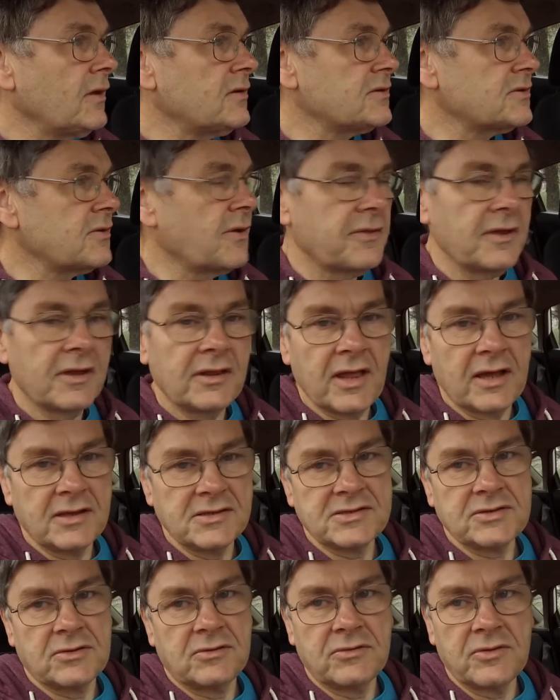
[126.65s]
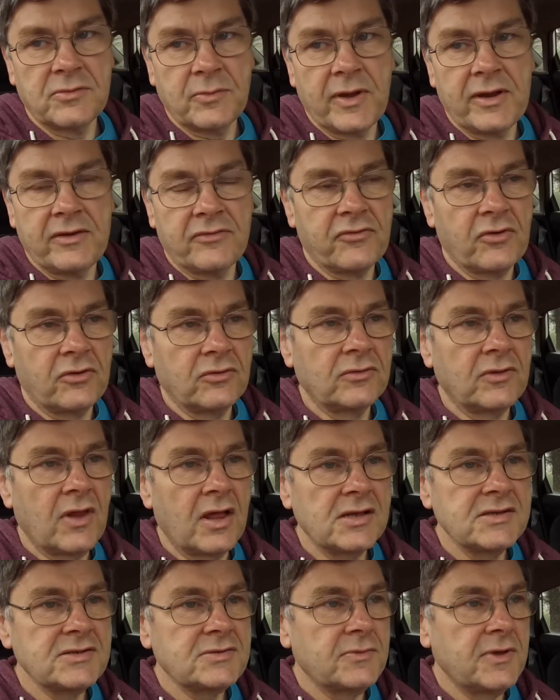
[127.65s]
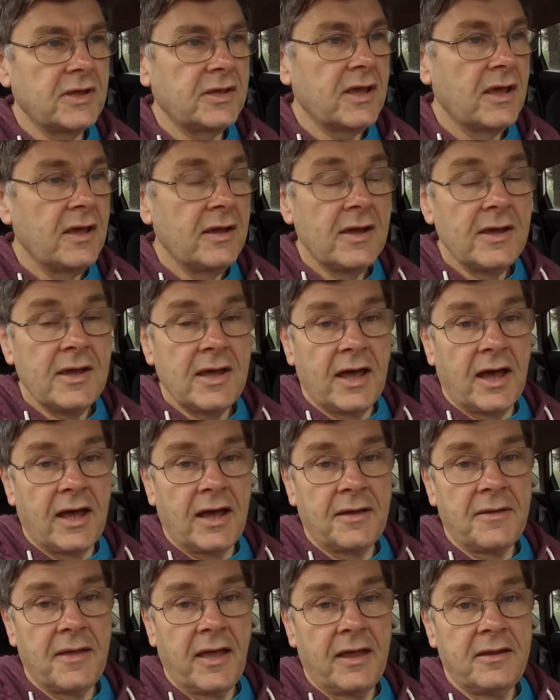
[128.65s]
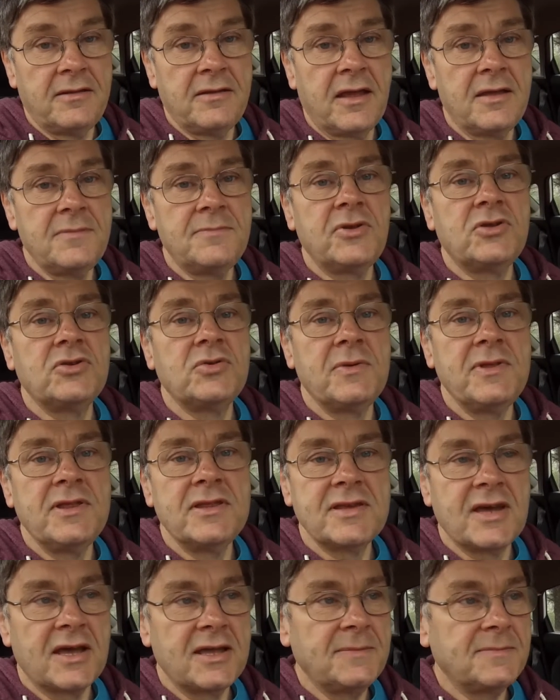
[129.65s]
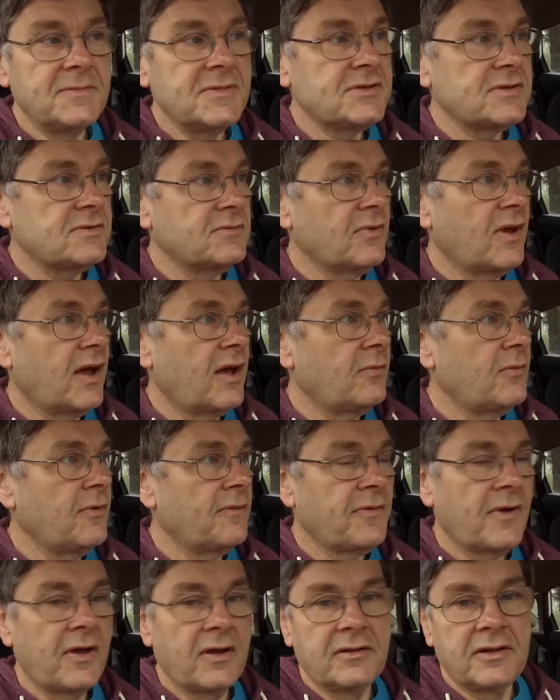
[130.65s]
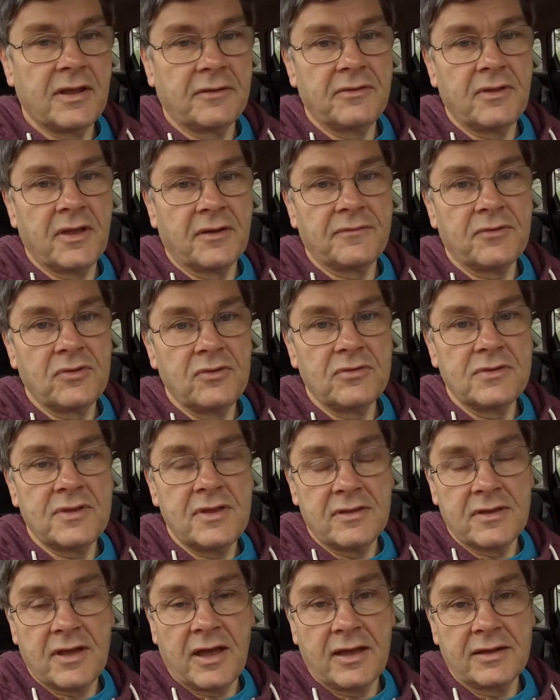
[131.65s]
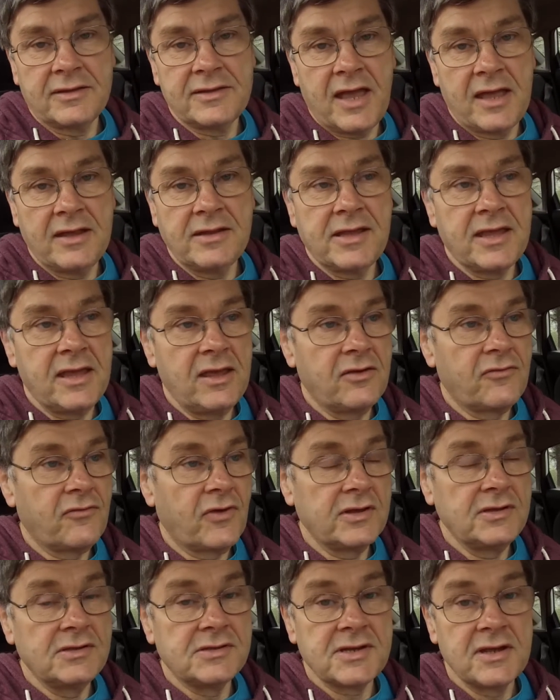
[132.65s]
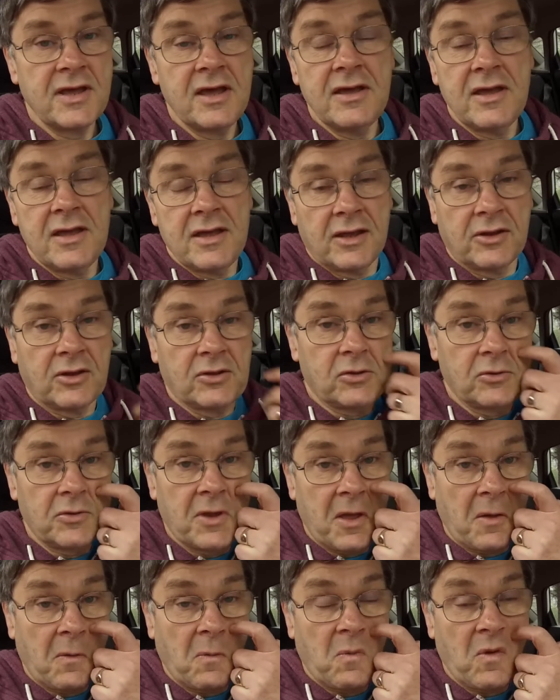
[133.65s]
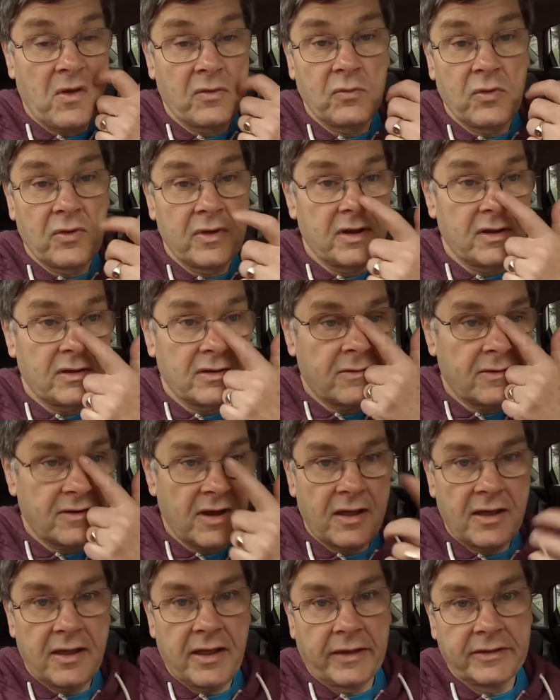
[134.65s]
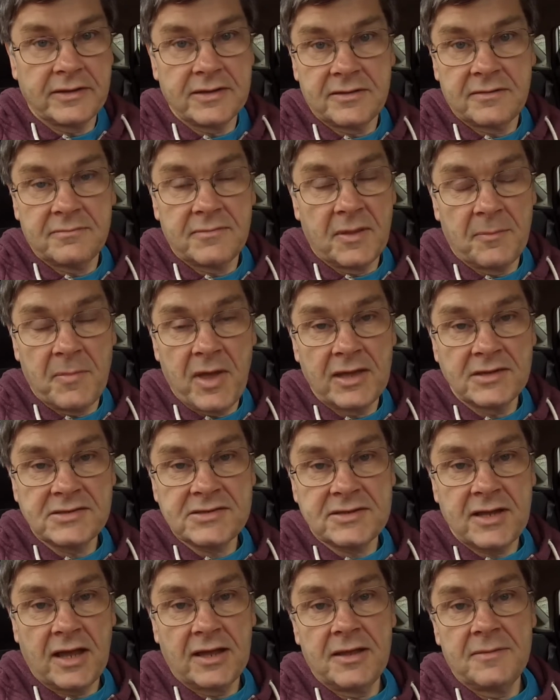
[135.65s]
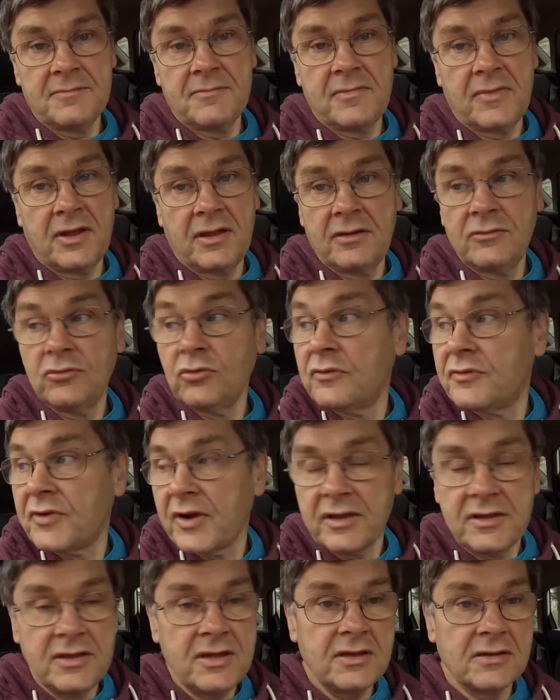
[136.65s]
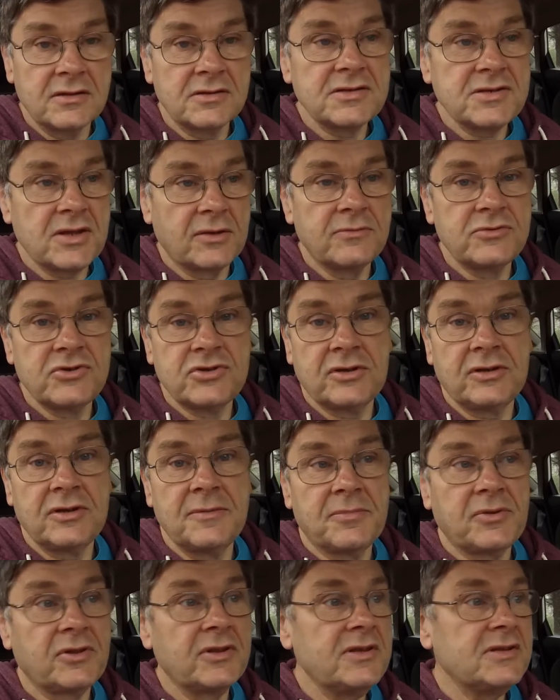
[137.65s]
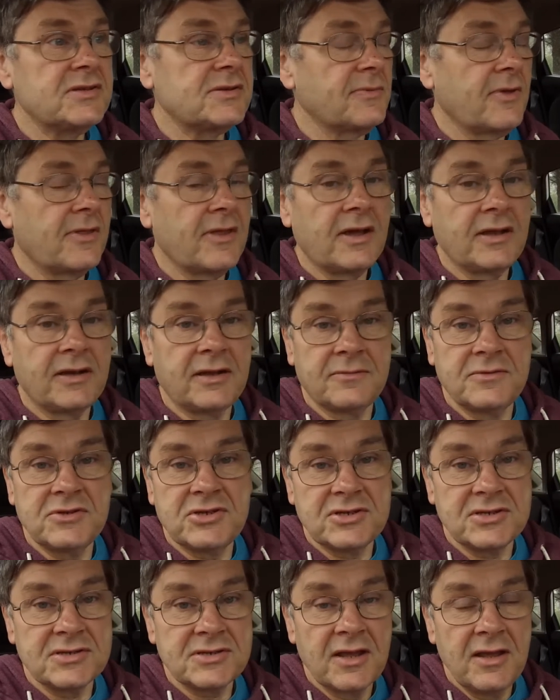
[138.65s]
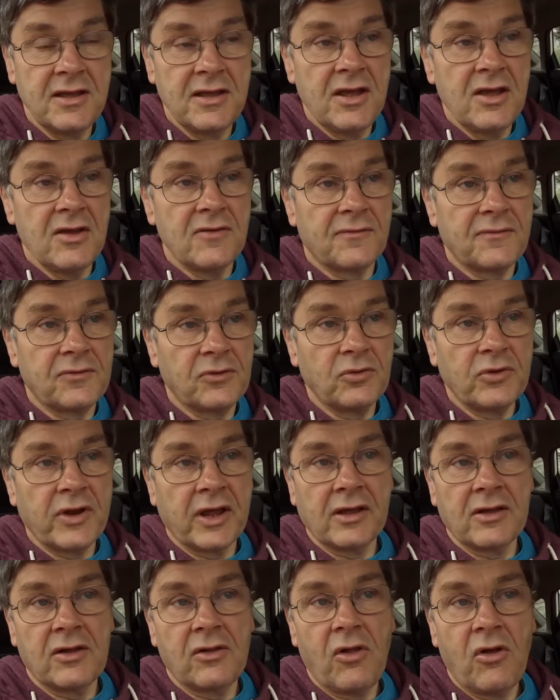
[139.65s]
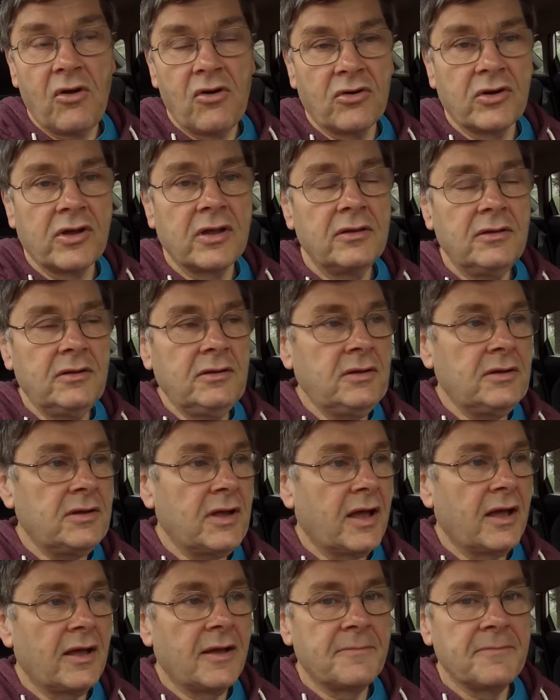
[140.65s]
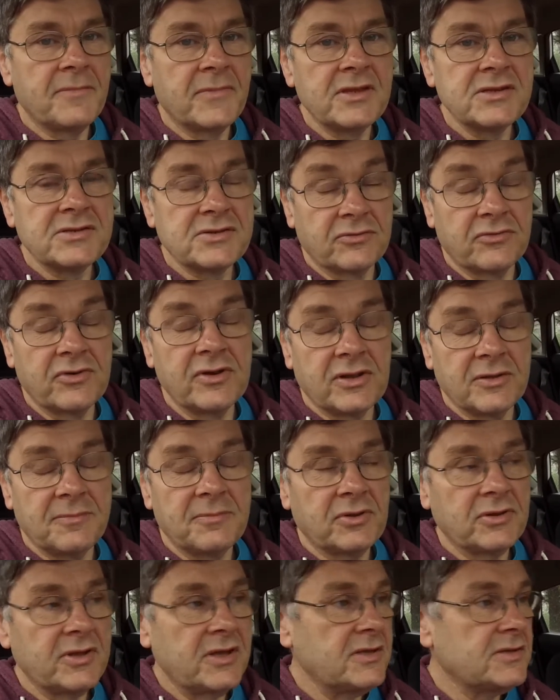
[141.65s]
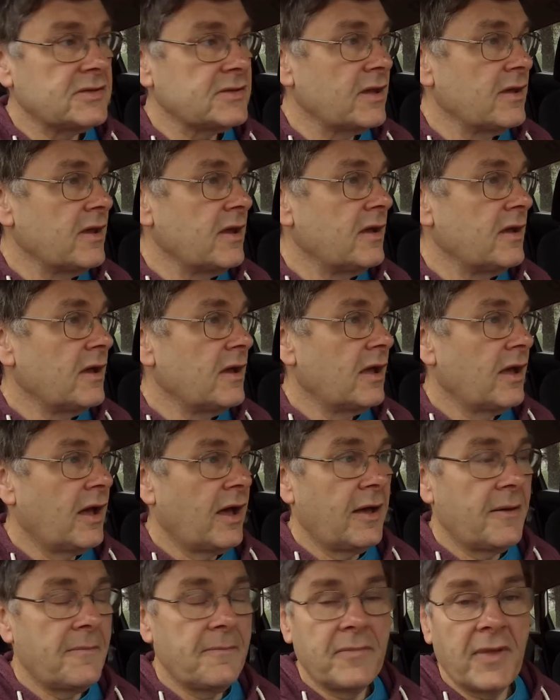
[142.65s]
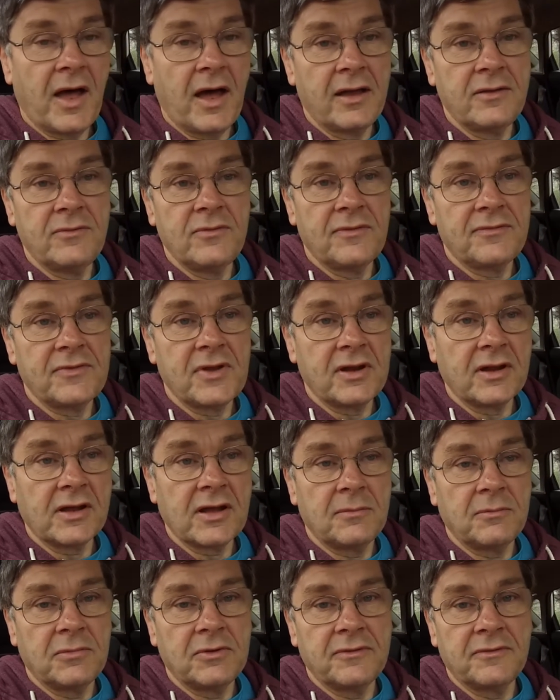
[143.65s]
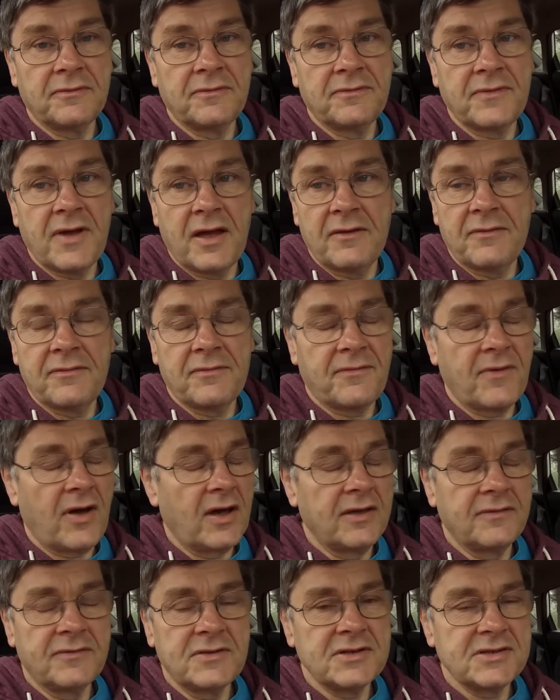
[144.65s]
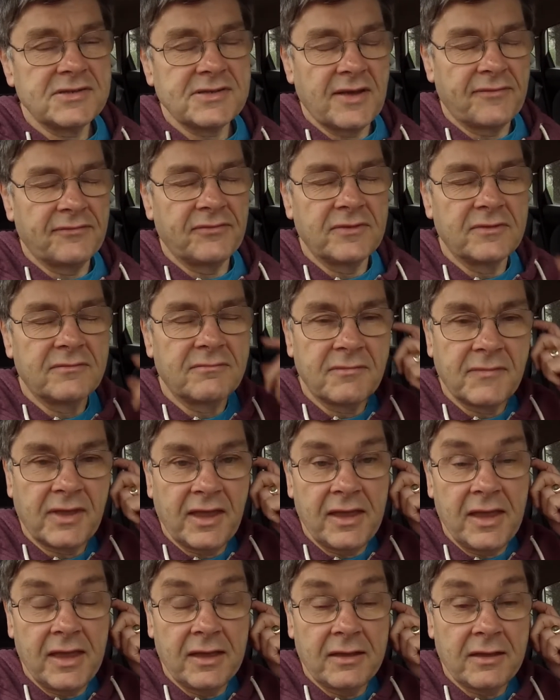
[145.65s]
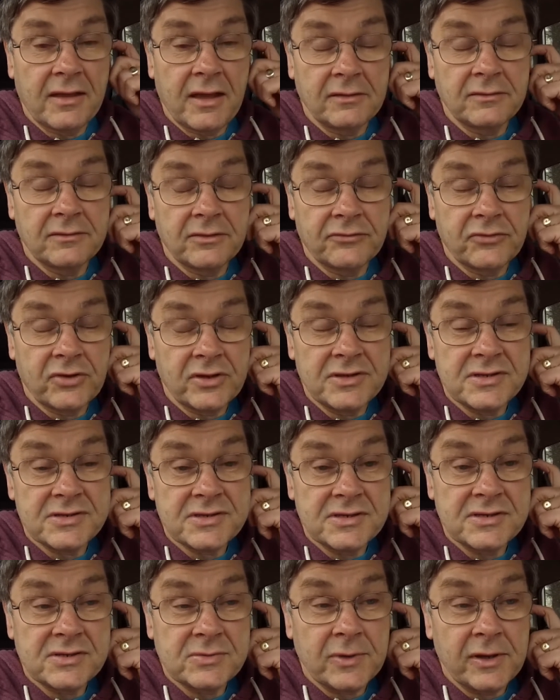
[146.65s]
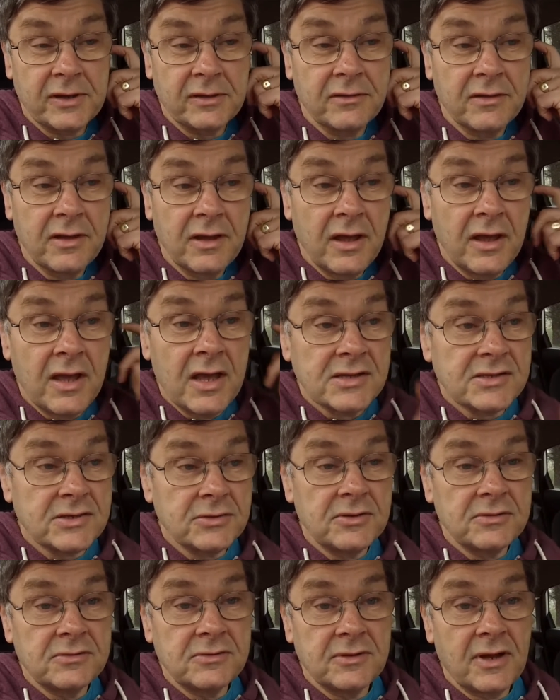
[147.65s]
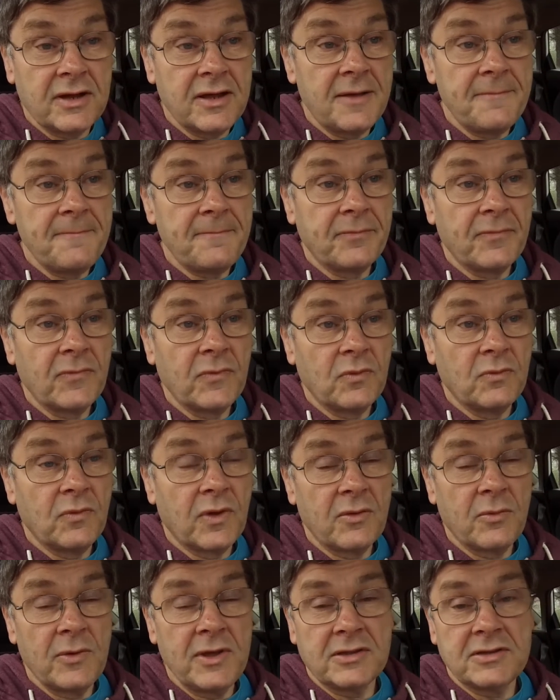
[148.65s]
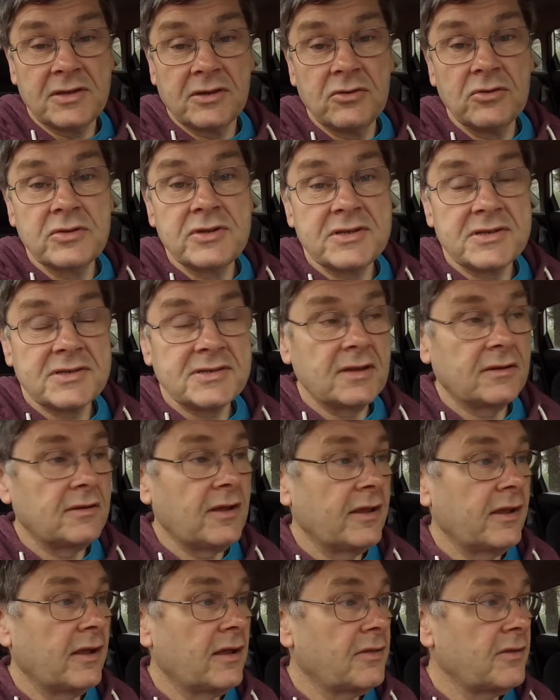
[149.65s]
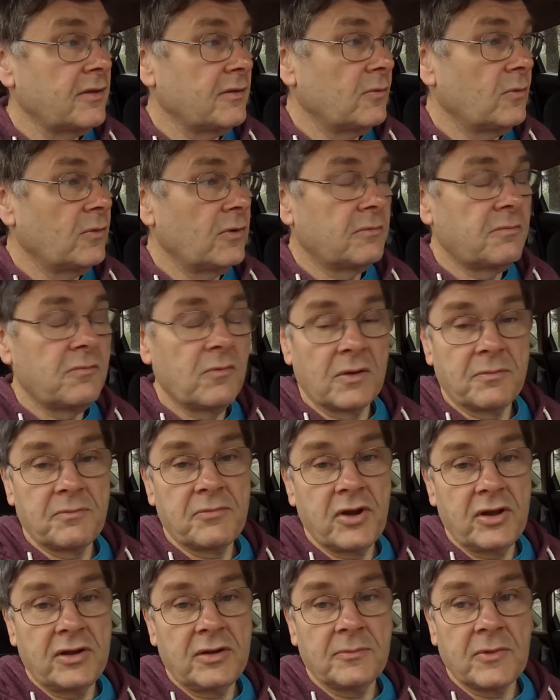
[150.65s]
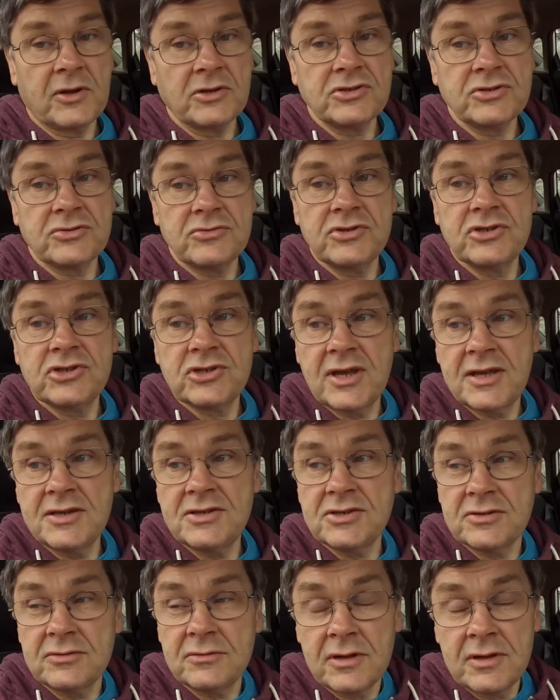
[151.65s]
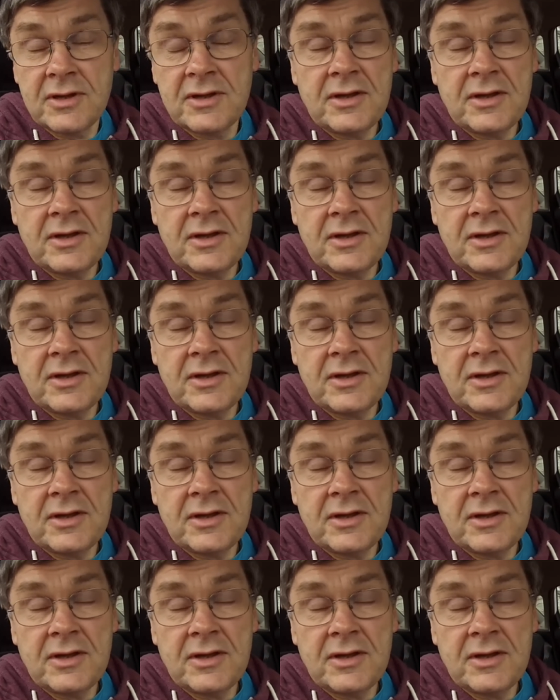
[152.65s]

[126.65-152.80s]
So I think that's all that went wrong last week. In between times, we've had a few 10k runs, including one where I did the best time in over a year, so I was really pleased with that. I was just floating along, so really pleased. And we've done a couple of 5 to 7k kind of runs as well. So with a week to go to Stirling, I think we're pretty much on schedule.